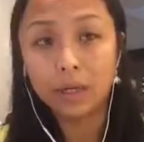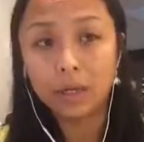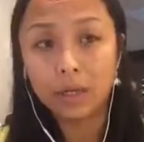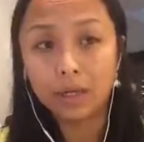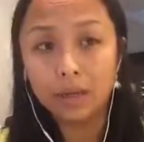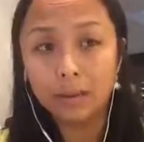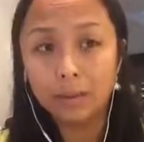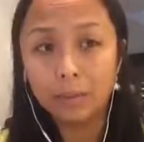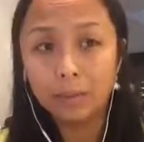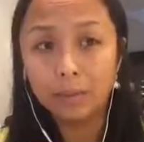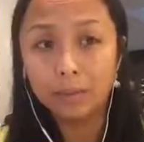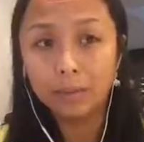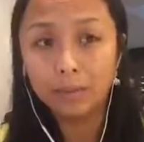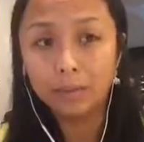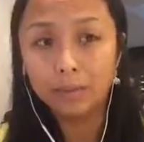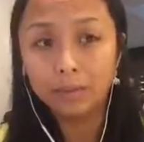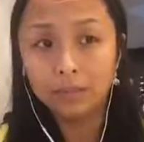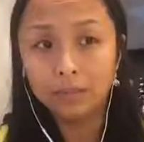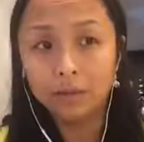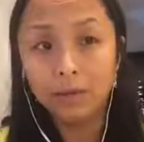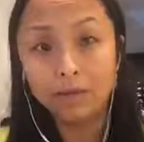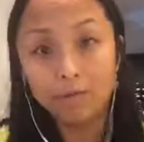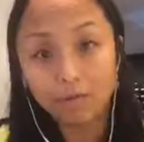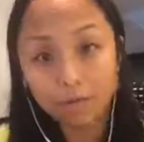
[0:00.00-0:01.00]

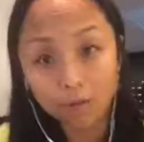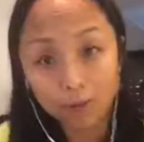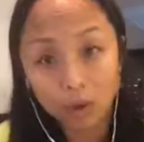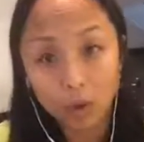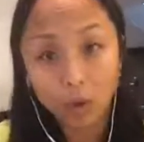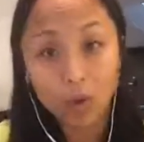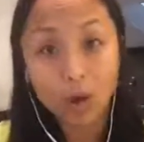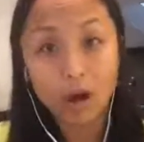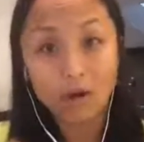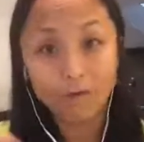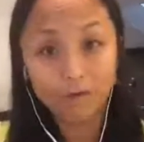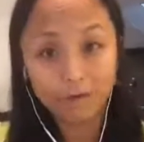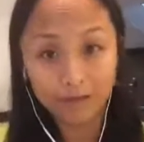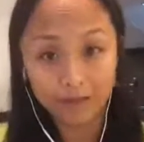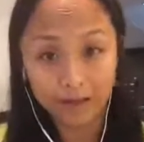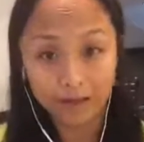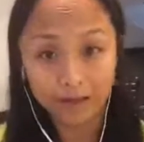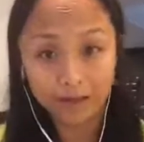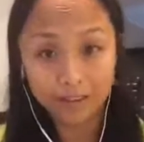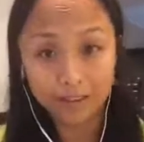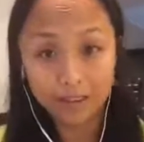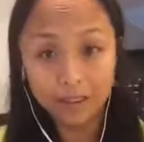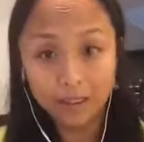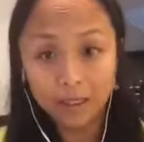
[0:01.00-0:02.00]
the flow of
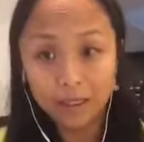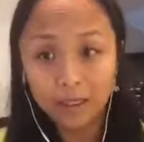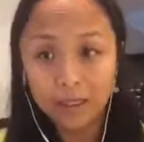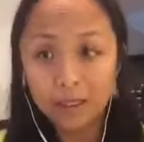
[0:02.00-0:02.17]
things.